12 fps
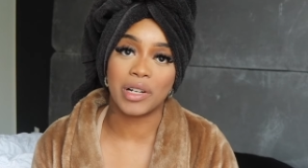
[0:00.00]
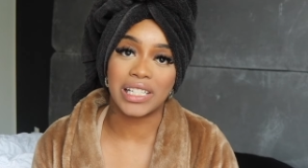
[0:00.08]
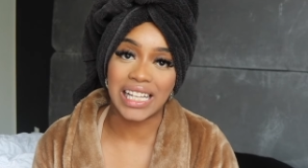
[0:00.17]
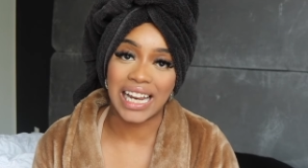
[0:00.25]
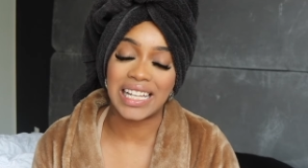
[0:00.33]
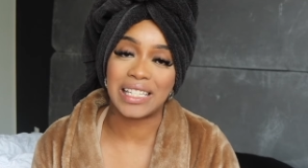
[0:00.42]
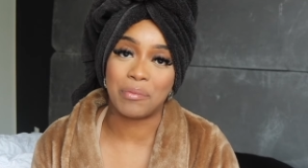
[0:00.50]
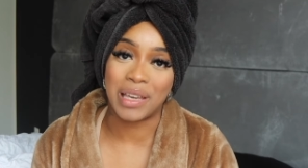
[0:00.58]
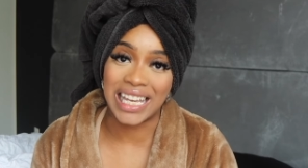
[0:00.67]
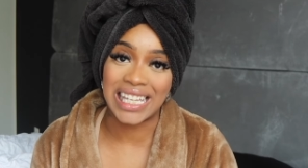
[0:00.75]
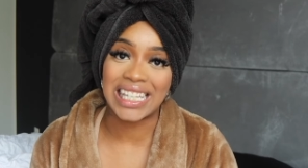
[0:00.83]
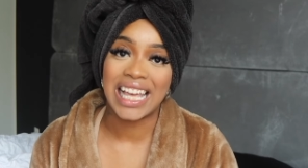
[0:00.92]

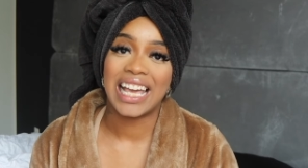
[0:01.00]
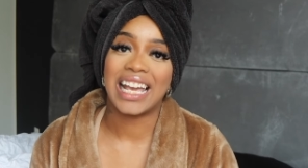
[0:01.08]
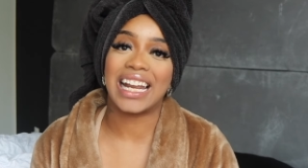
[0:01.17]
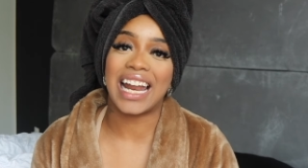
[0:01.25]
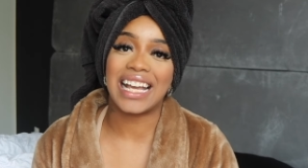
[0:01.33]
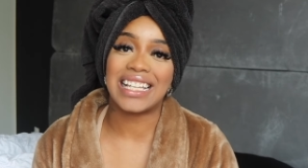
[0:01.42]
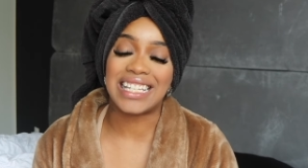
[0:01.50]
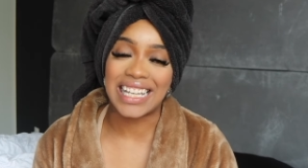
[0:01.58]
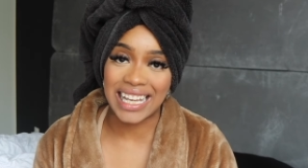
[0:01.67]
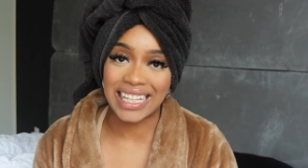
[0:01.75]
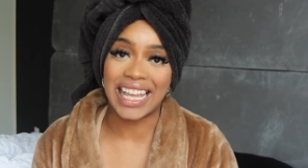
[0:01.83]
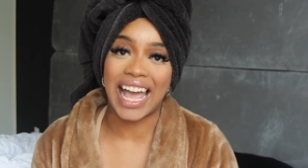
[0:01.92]
Mercedes-Benz. And I
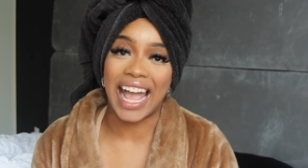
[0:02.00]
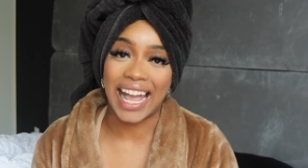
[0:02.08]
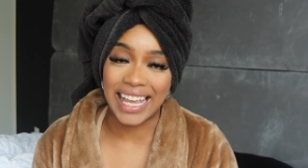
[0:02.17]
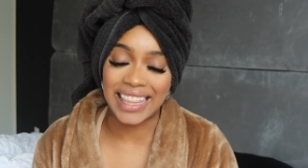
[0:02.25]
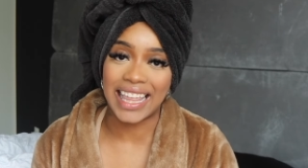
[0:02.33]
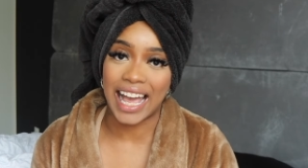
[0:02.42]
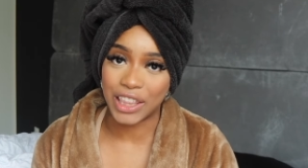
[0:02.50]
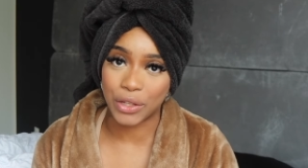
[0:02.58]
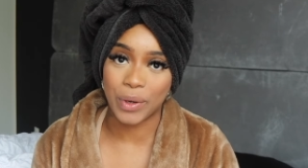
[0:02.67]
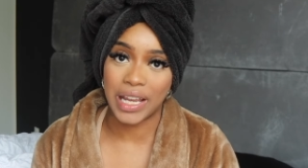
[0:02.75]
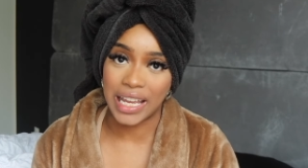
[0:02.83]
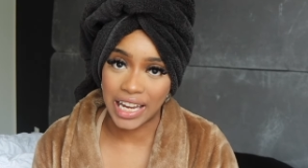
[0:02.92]
did that in that
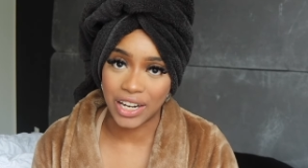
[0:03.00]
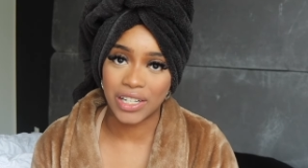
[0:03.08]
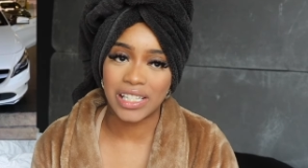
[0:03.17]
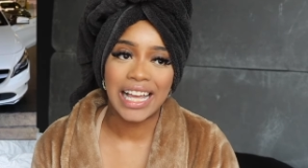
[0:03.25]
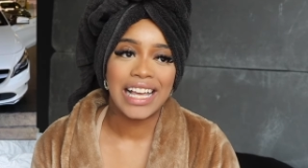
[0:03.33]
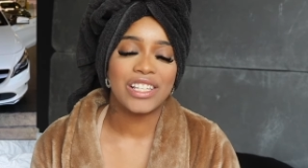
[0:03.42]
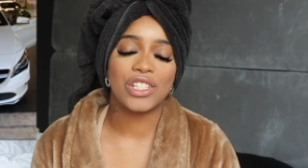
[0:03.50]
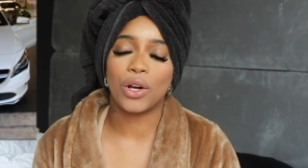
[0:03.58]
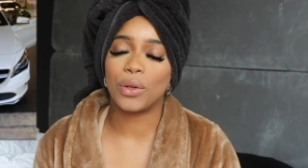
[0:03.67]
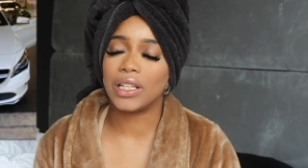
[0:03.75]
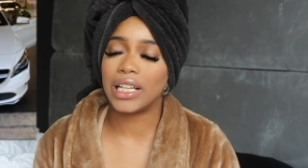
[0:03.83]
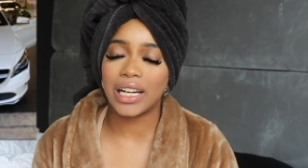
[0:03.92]
three years. So
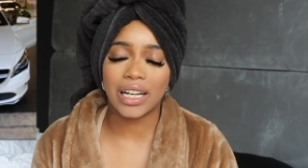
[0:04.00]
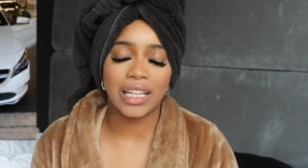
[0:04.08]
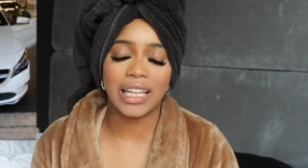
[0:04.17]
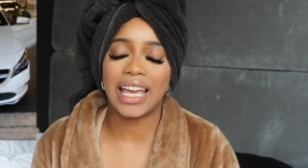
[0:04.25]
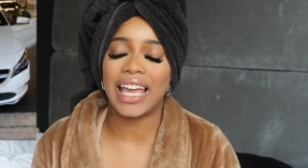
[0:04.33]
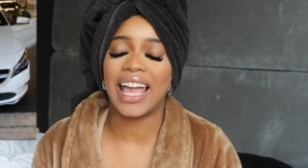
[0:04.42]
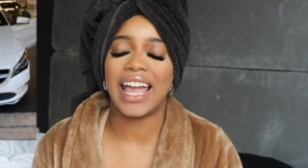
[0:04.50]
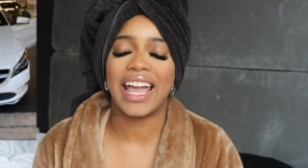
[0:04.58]
literally